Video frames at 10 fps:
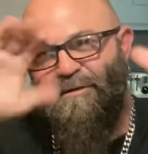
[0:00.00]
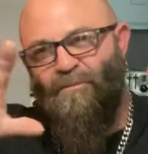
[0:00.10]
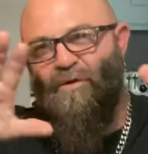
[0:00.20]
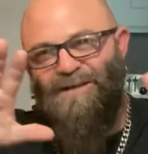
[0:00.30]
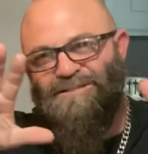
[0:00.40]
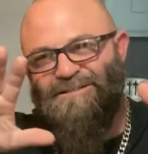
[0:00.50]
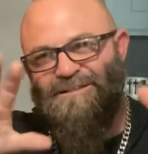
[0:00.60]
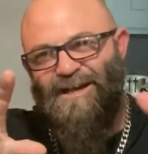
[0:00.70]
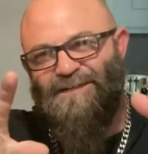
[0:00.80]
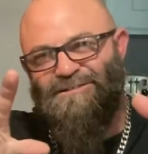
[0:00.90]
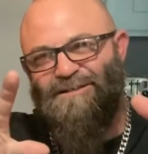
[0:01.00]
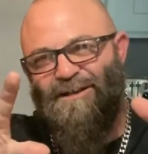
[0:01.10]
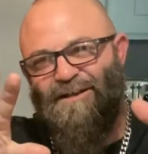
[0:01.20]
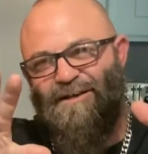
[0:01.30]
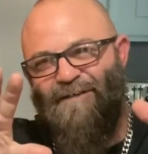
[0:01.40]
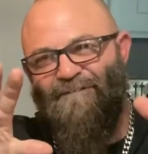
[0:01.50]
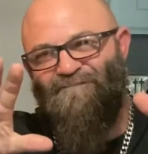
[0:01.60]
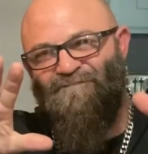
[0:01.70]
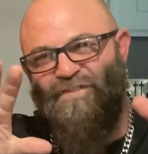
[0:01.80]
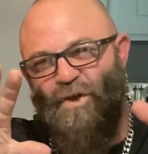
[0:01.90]
0.6
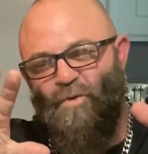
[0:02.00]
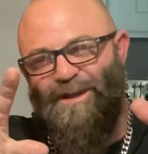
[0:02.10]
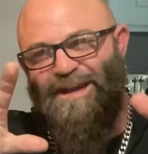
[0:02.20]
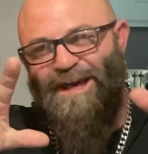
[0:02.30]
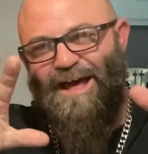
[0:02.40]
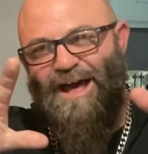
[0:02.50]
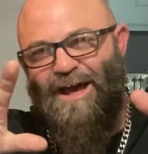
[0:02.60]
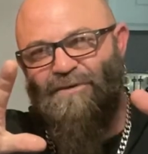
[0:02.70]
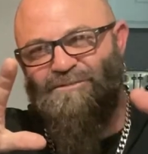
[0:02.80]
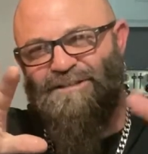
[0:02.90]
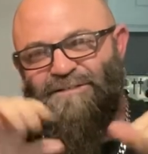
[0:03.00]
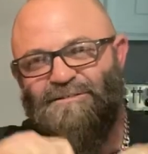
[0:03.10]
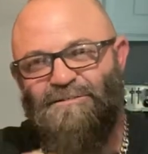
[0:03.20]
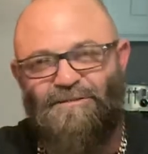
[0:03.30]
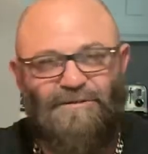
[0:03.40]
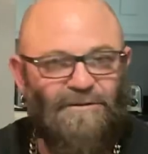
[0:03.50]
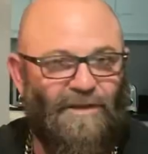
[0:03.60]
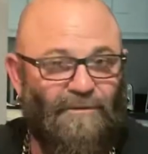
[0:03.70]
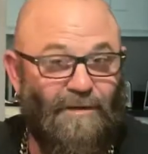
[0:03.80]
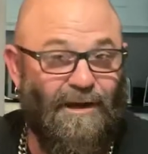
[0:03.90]
fluid ounces.
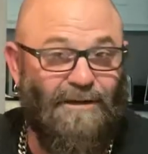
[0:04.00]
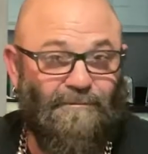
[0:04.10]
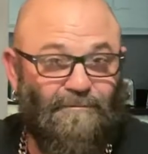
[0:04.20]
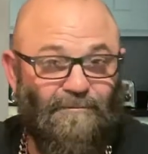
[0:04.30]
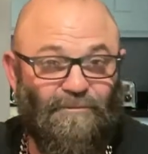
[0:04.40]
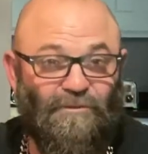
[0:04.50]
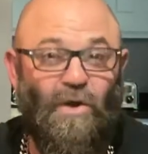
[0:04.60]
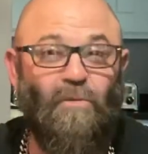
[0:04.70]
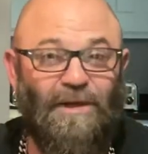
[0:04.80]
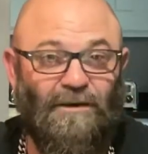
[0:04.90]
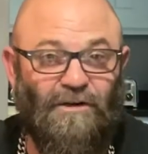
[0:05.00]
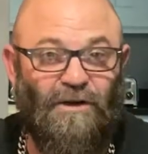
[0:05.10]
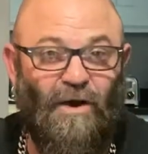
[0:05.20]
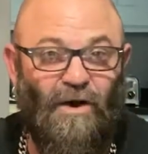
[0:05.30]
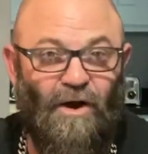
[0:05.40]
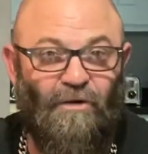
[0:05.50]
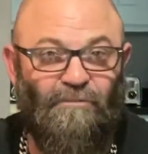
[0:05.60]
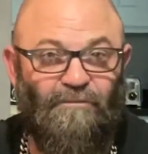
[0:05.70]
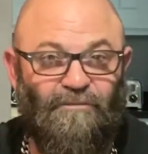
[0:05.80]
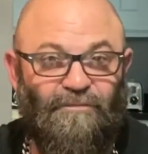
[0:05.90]
All right, go big or go
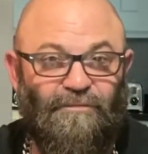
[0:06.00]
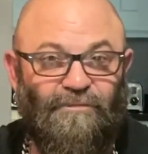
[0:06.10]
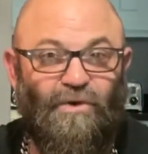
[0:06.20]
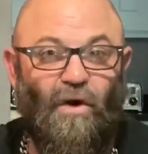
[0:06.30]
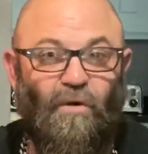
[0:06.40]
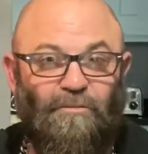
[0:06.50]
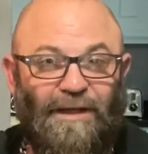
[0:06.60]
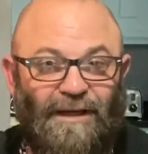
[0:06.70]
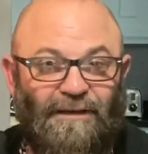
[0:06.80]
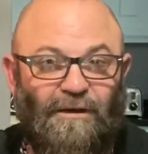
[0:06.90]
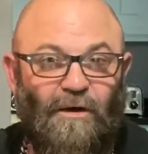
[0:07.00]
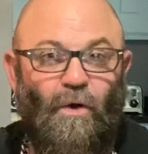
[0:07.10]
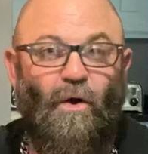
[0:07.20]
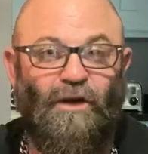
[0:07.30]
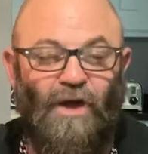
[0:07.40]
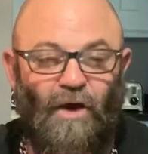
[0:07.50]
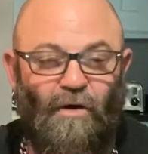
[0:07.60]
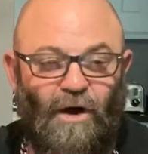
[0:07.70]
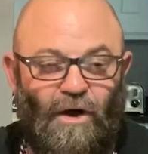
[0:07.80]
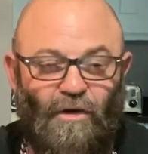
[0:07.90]
home. Go big or
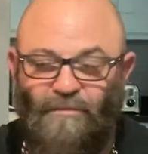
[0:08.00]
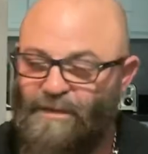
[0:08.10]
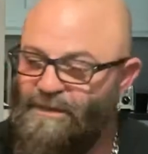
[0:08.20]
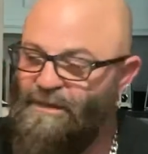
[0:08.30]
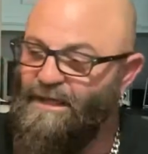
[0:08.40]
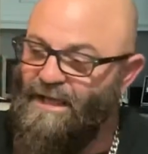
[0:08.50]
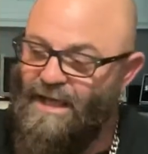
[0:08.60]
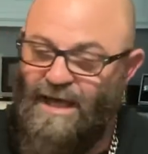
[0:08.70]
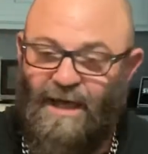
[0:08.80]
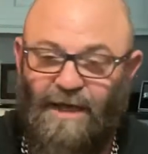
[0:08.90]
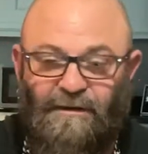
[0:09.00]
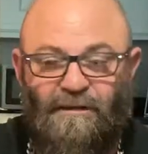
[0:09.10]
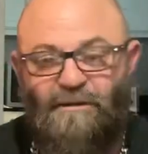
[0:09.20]
go home. And